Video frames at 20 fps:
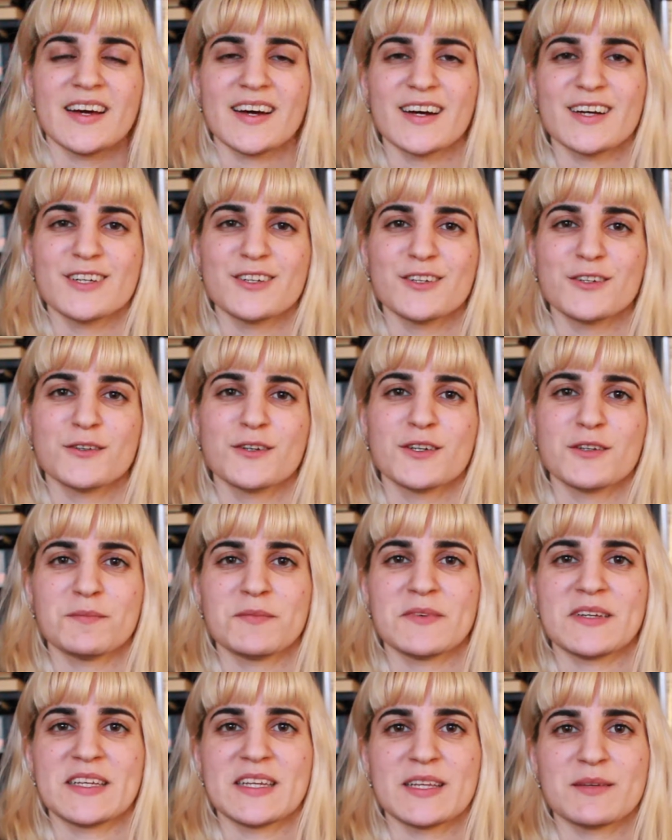Hi everyone,
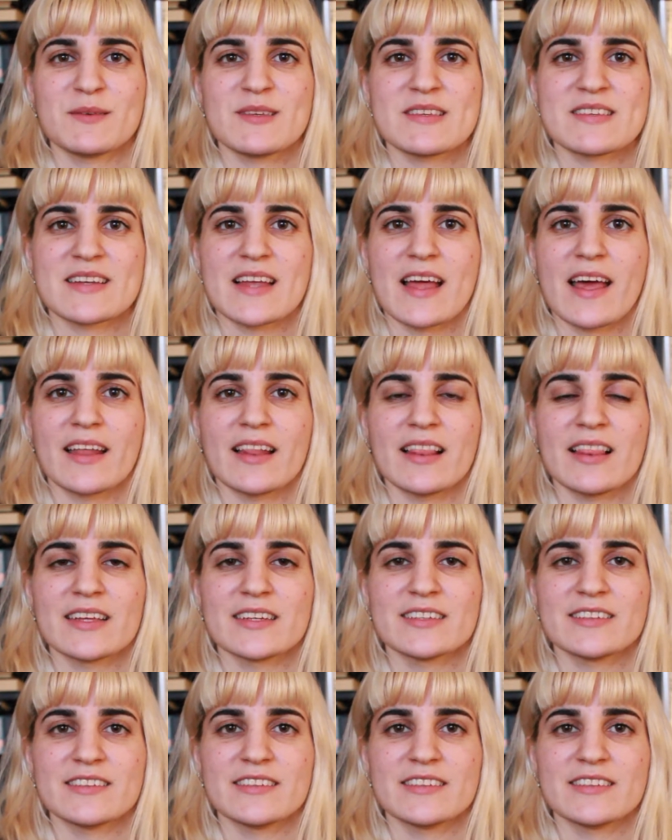my name is Natalie.